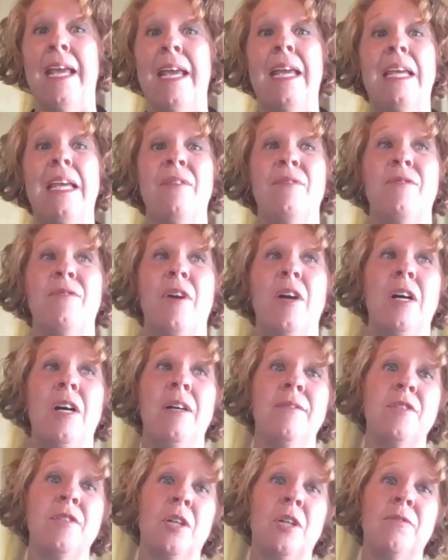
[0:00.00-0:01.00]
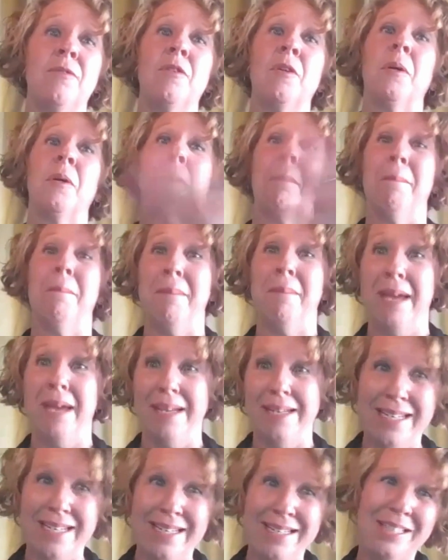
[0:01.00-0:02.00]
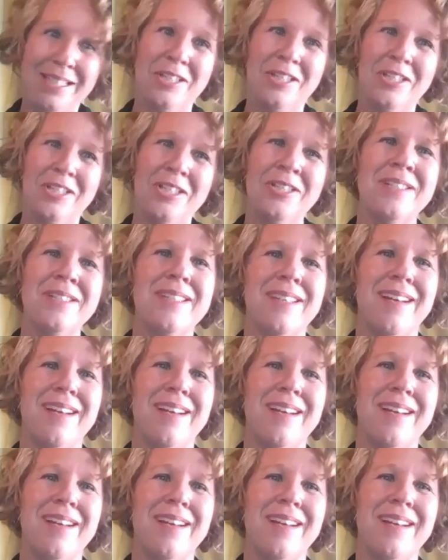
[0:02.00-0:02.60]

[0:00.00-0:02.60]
evolved over many years